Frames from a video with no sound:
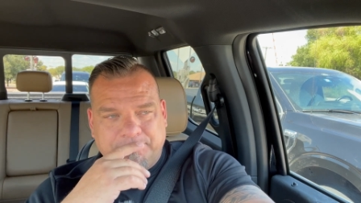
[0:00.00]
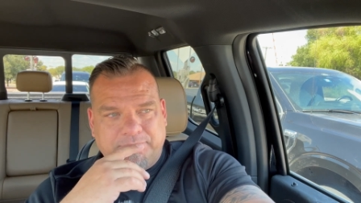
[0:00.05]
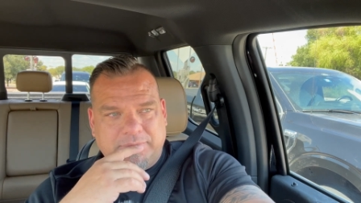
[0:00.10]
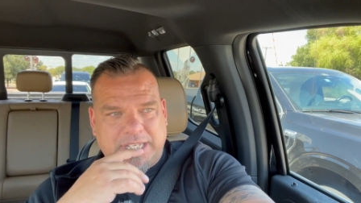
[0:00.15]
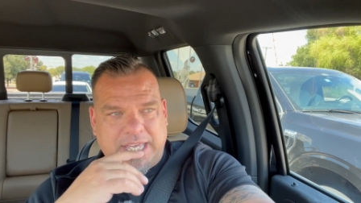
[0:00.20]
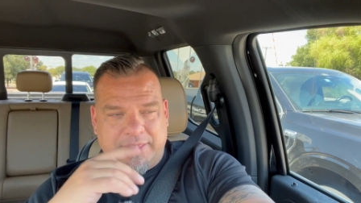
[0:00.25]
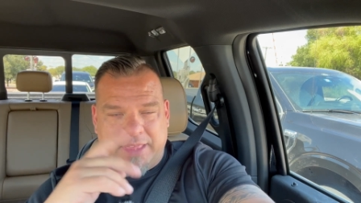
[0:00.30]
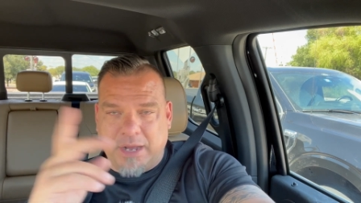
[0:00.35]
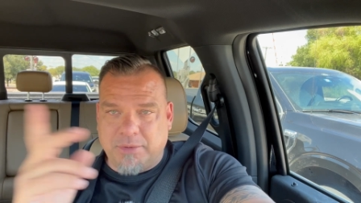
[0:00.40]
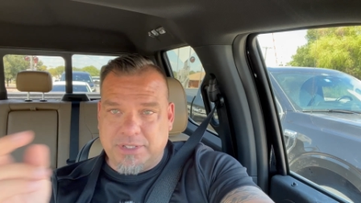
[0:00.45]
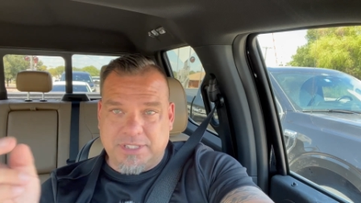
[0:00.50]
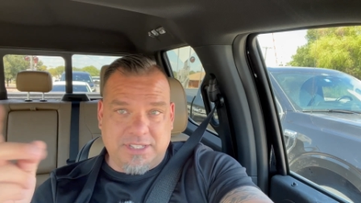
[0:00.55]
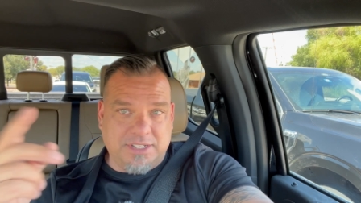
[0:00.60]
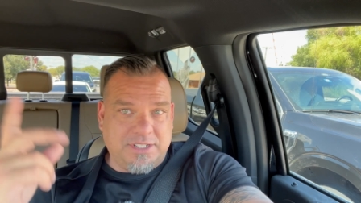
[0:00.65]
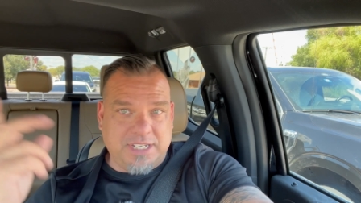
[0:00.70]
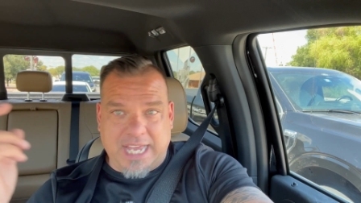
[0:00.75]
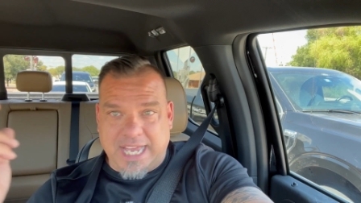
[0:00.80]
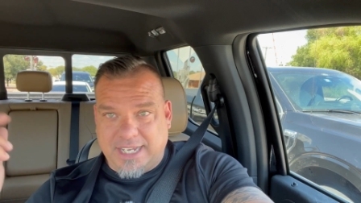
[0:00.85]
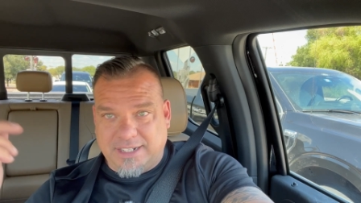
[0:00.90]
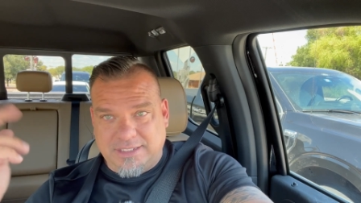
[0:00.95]
And that was the
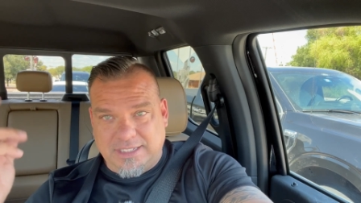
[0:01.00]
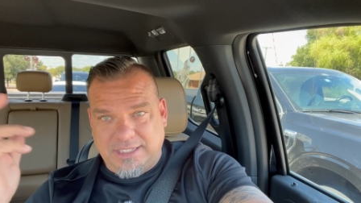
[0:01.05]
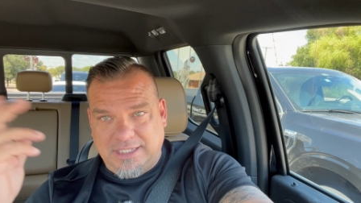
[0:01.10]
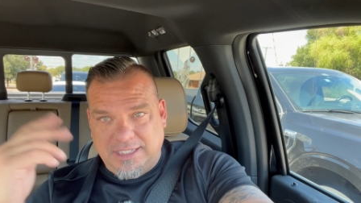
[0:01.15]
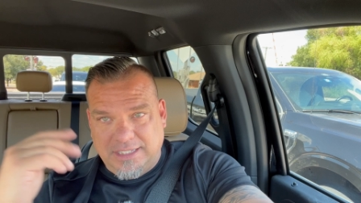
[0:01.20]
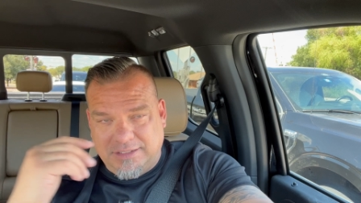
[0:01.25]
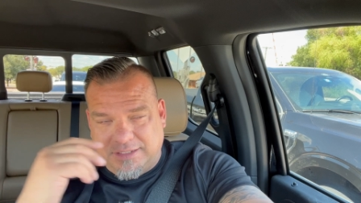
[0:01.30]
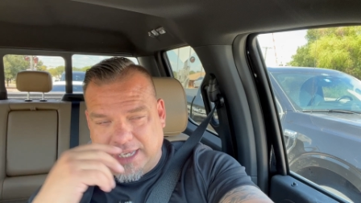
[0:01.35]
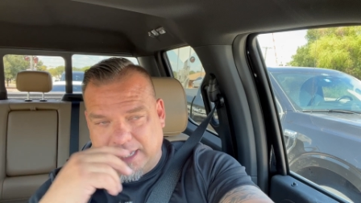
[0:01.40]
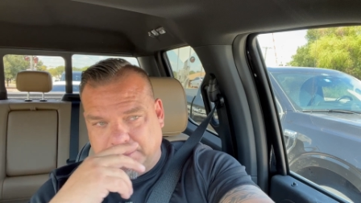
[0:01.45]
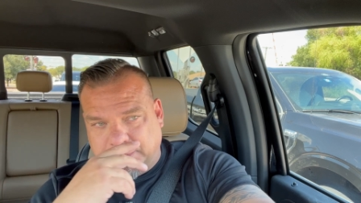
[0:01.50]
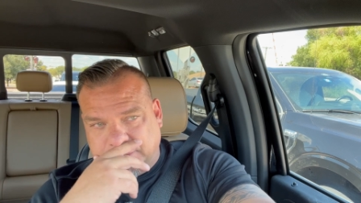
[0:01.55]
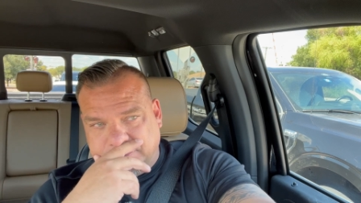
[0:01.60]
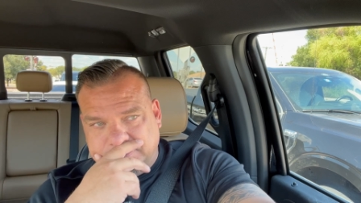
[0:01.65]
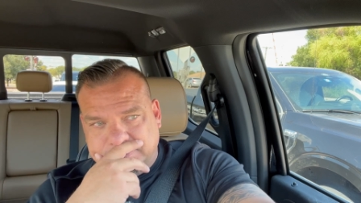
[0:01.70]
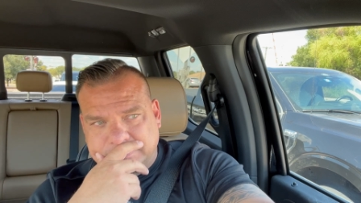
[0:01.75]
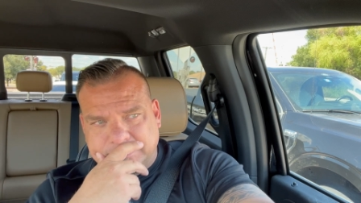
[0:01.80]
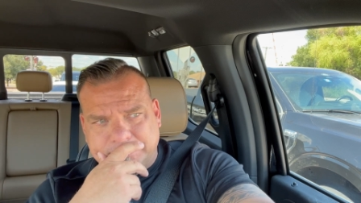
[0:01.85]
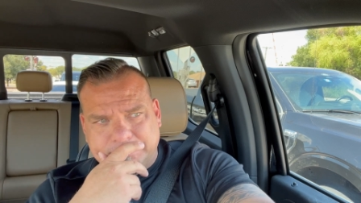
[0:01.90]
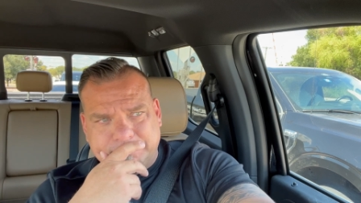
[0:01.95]
tag TE table.
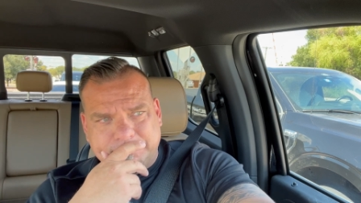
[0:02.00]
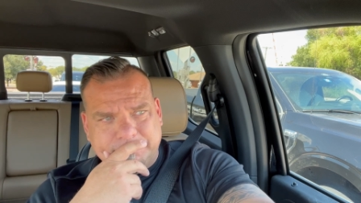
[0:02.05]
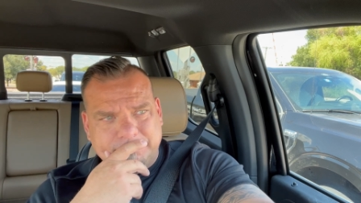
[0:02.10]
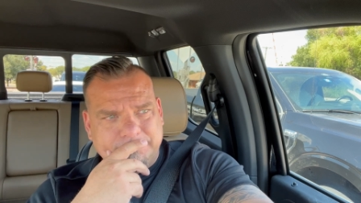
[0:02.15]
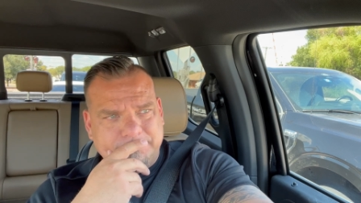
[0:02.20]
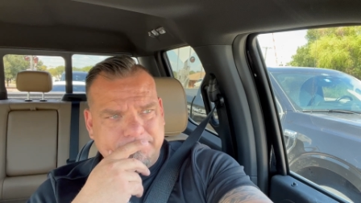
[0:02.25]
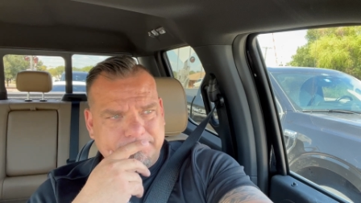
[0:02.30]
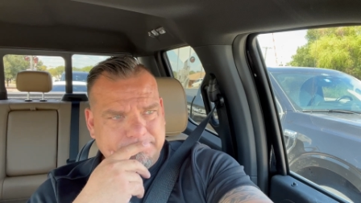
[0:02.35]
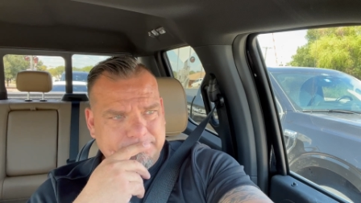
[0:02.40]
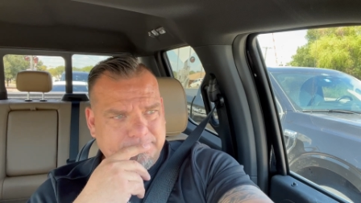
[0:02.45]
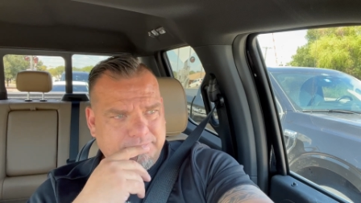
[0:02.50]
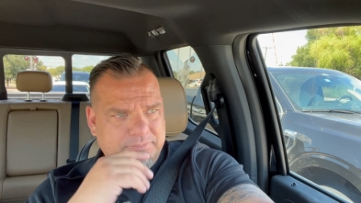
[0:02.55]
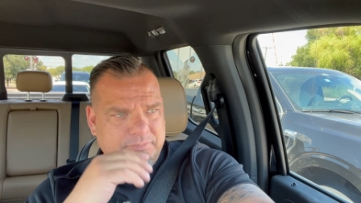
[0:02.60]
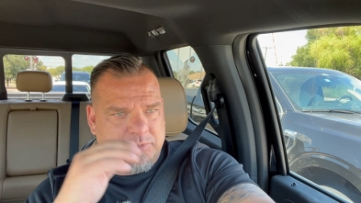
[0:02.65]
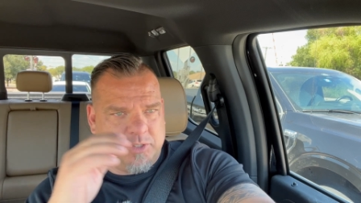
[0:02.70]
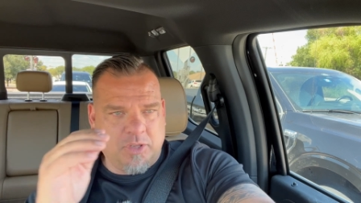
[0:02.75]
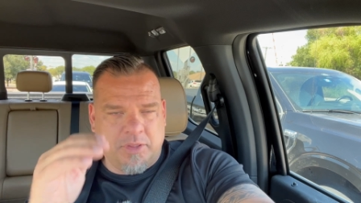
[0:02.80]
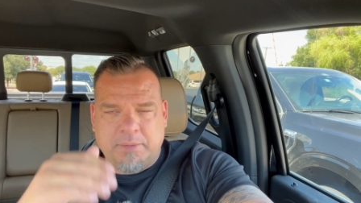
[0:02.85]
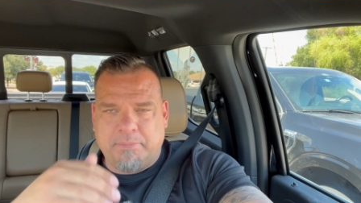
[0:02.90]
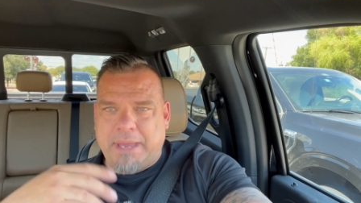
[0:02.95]

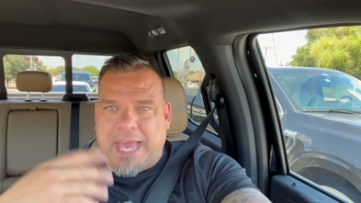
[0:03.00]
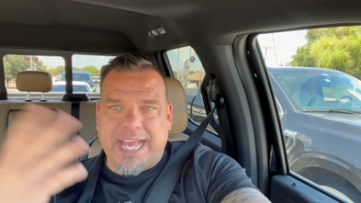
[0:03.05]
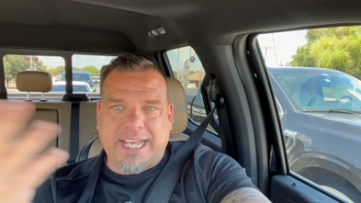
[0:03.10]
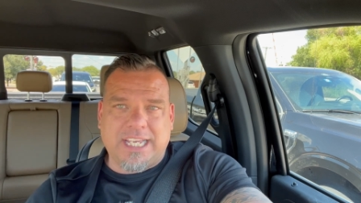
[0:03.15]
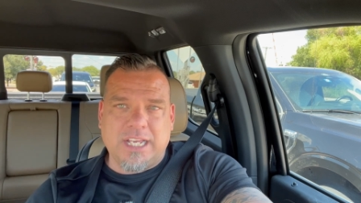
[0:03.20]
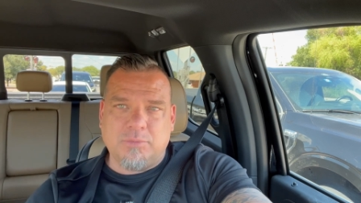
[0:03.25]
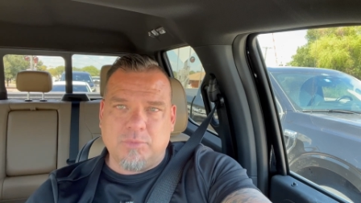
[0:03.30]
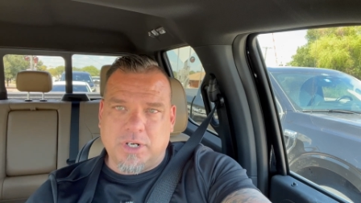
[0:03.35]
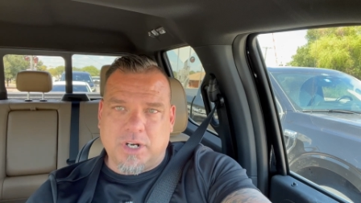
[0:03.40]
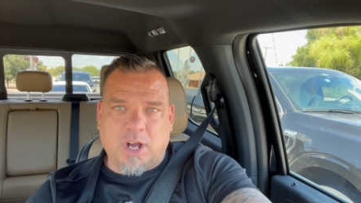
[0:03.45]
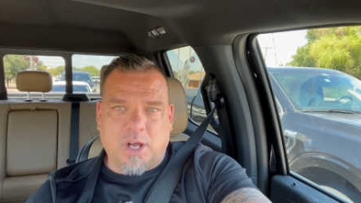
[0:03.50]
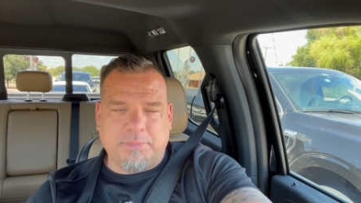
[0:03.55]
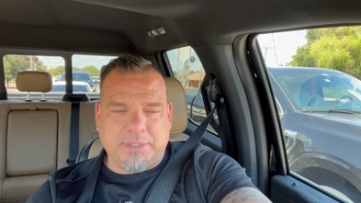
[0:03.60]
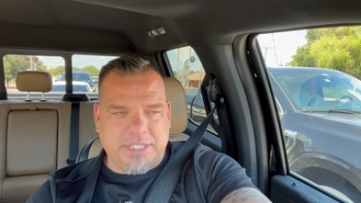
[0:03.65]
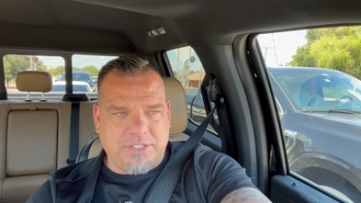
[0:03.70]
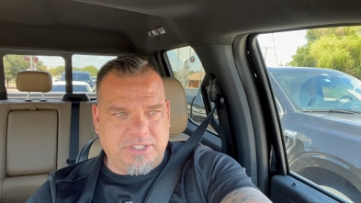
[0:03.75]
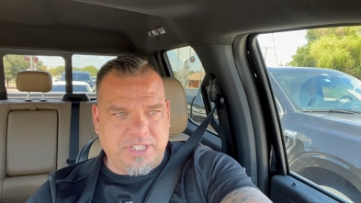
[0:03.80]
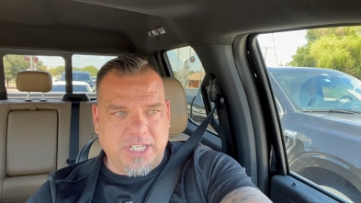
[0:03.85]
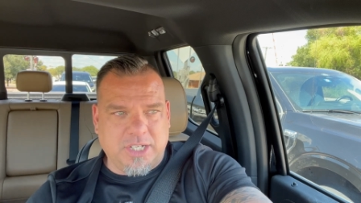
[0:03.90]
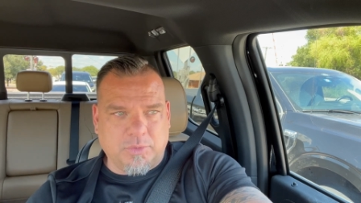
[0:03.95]
So the backend would all be
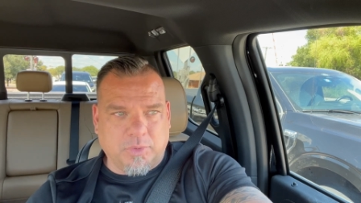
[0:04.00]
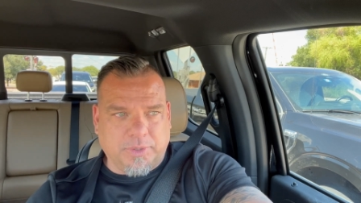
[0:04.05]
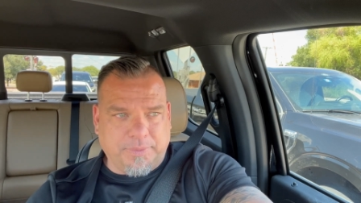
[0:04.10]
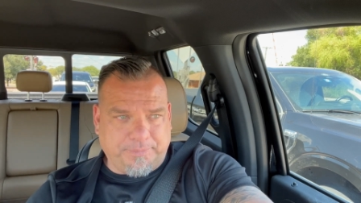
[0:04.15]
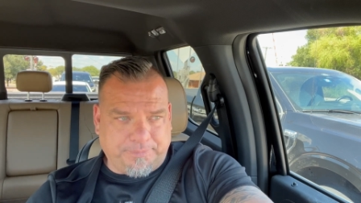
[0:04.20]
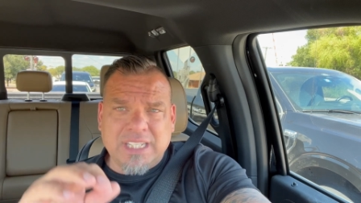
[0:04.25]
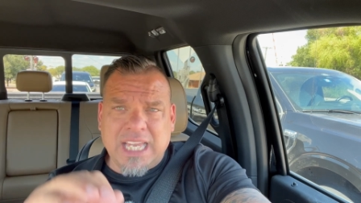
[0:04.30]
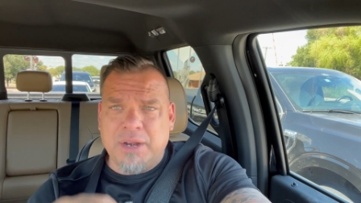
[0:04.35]
SQL.